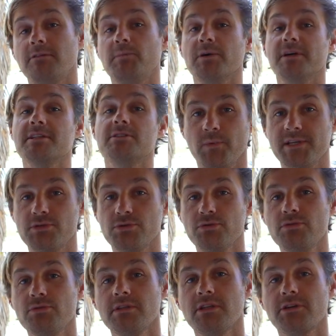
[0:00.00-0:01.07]
point. We
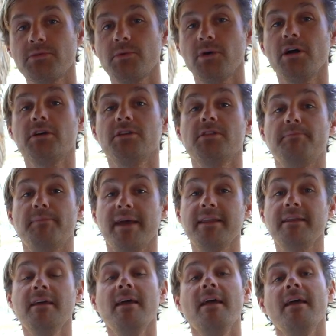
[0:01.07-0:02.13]
do a lot of work on the
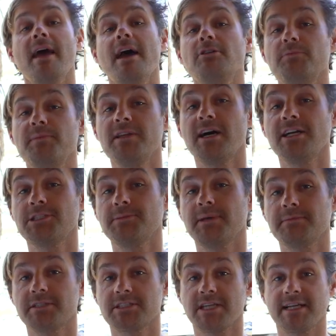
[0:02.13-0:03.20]
bed, and it would be nice to be
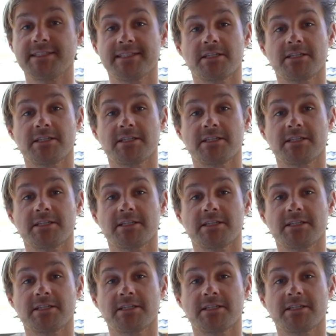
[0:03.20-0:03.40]
able to charge our